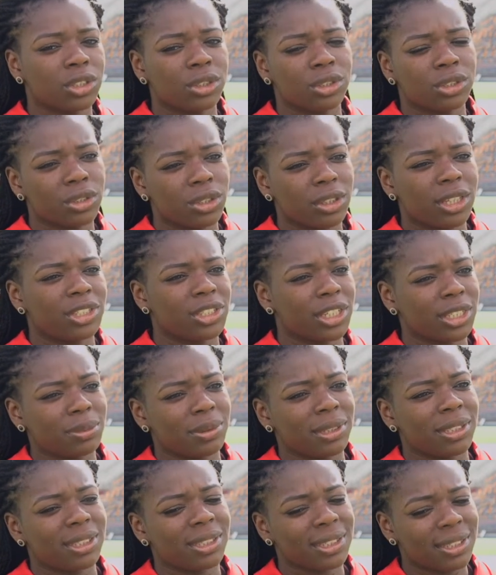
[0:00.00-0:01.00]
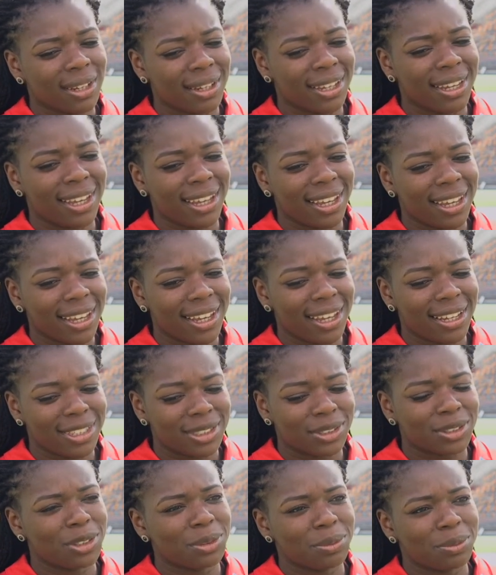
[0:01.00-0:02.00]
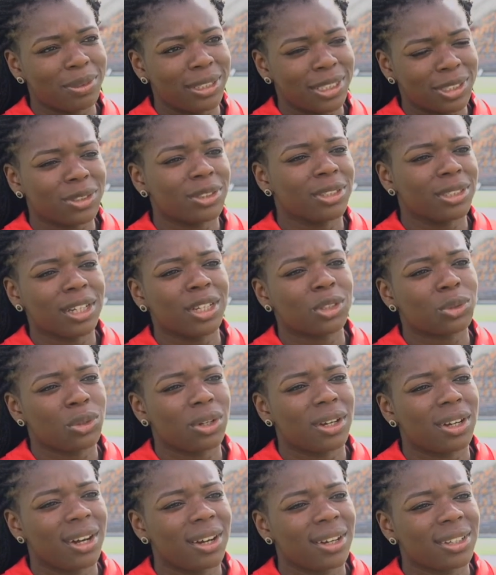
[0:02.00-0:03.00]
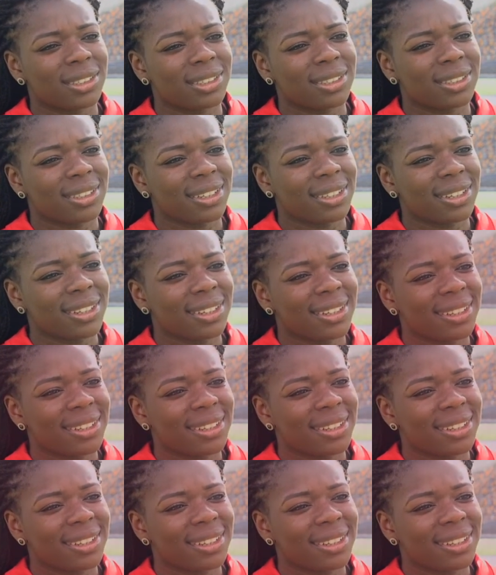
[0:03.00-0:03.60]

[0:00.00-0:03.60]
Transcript: So to know that Jasmine sang it, it's gonna it's gonna touch all our hearts.